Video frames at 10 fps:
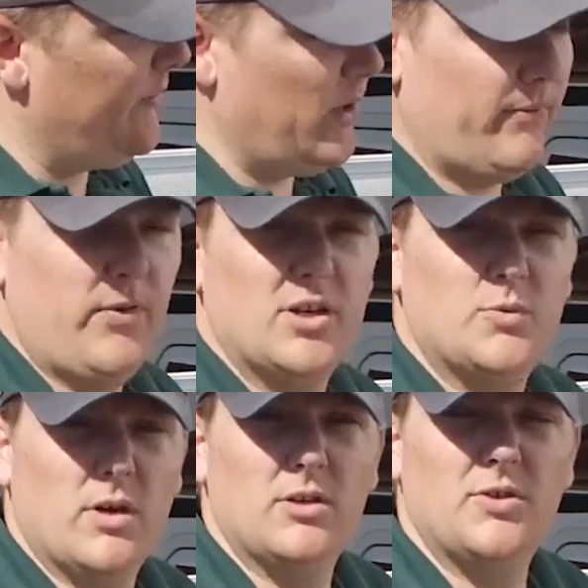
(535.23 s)
For your
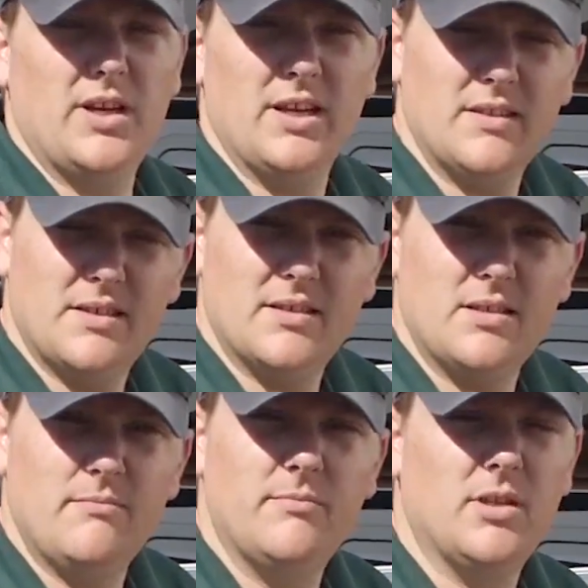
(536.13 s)
freshwater drinking
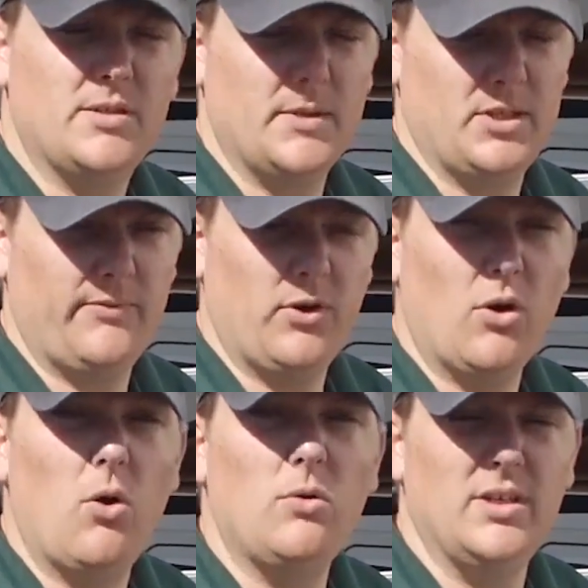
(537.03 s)
system, especially for
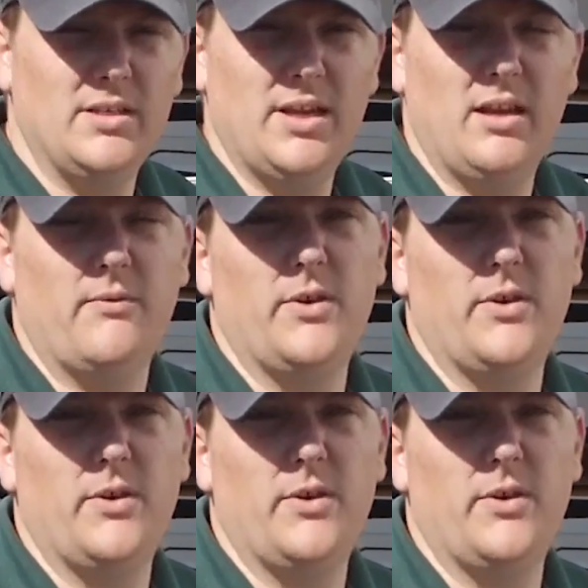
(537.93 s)
your holding tank,